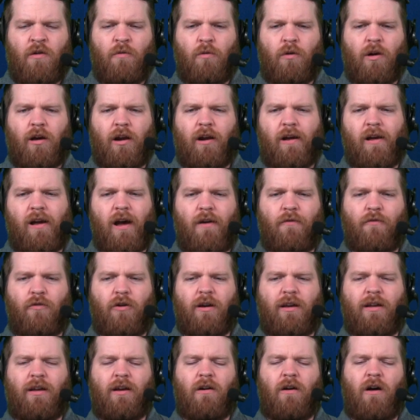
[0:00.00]
we're going to
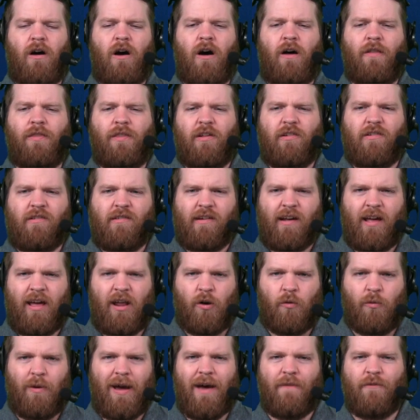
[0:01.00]
cover it here on this
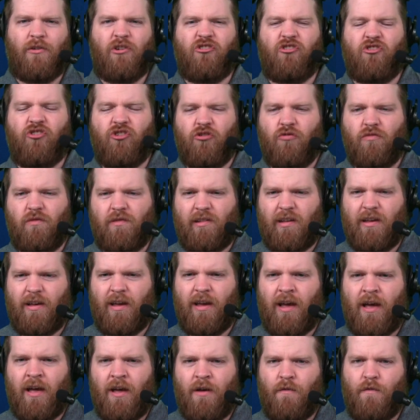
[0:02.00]
channel. We have a
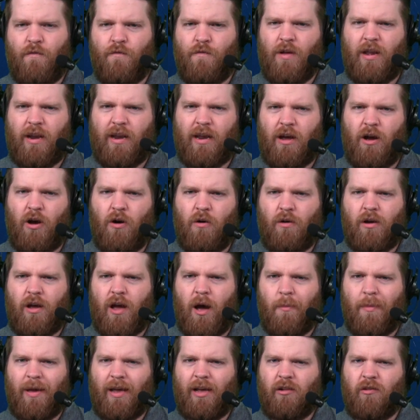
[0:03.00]
juicy video
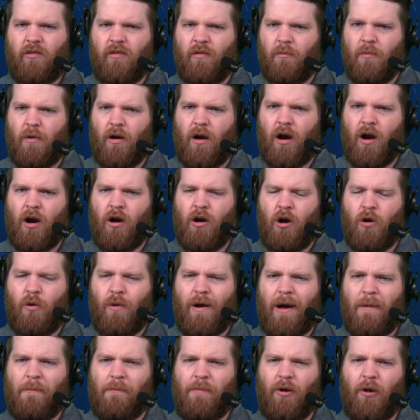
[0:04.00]
coming tomorrow
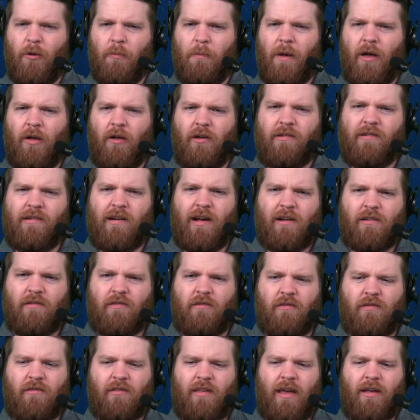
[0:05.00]
around Bill Belichick,
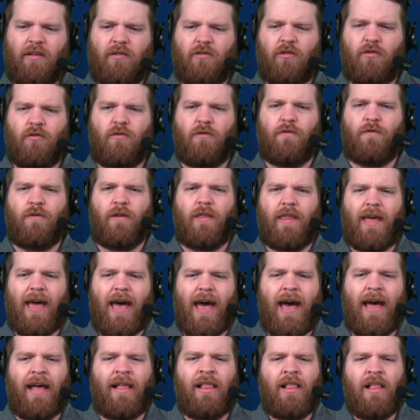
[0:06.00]
so stay tuned for
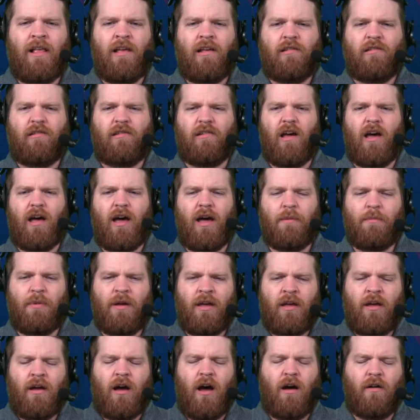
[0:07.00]
that.
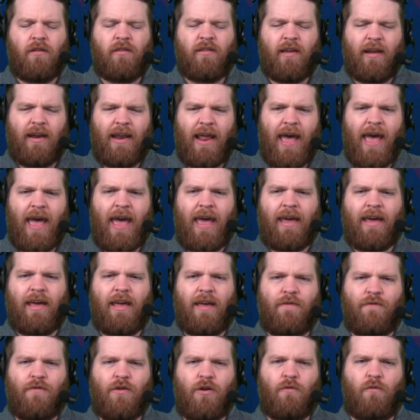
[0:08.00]
Sub today
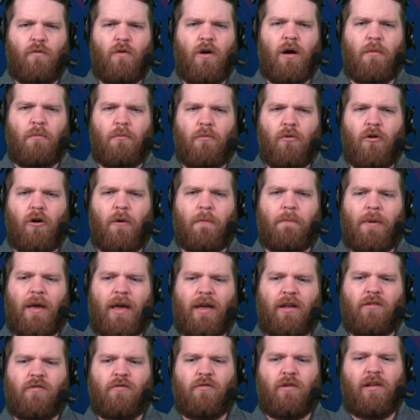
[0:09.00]
if you want more
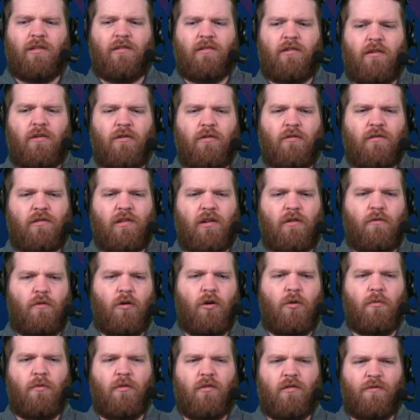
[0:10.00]
Patriots news and
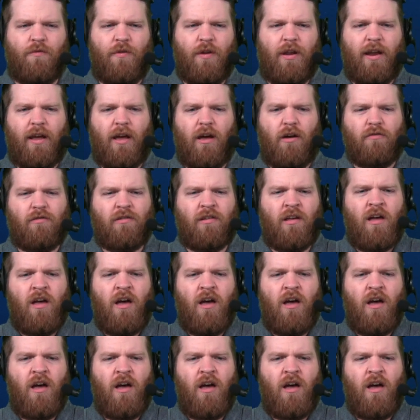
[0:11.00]
rumors videos.